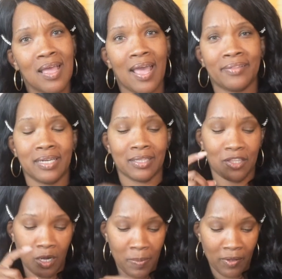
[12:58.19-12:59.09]
And then I
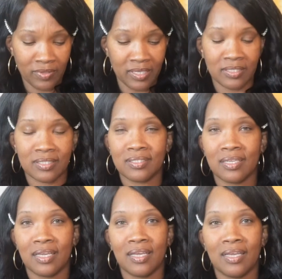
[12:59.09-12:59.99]
thought about this.
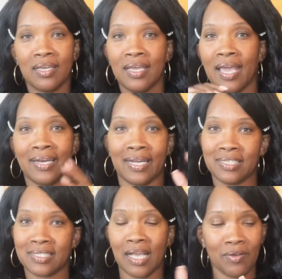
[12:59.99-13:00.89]
And I
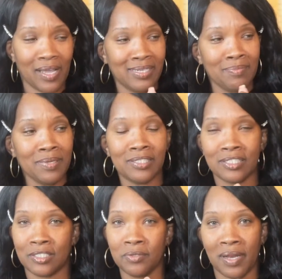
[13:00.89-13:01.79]
just, okay, let me
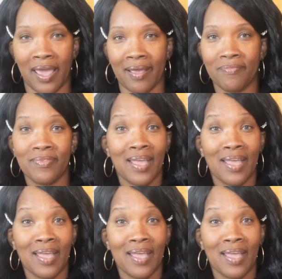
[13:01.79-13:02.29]
just do that.